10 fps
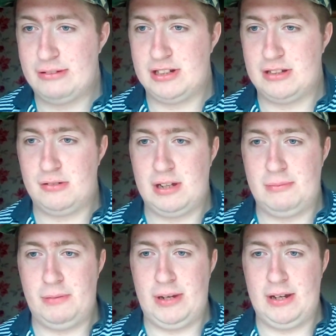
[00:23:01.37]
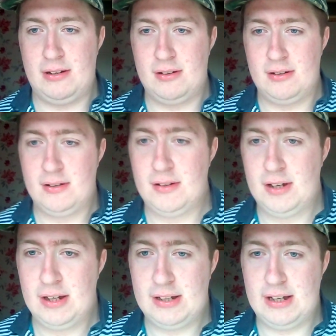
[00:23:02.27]
if she's looking up here.
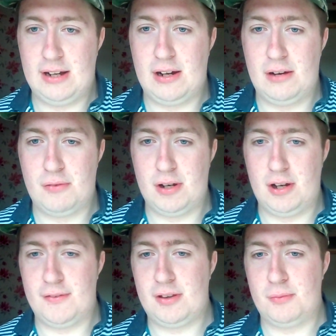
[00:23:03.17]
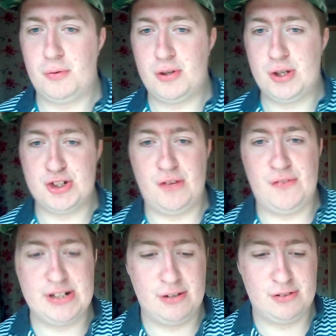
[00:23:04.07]
Yeah, I don't know, because I'm doing a YouTube
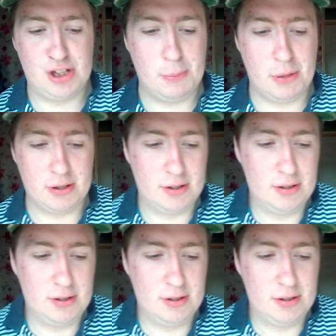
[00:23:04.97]
video. Do you mind?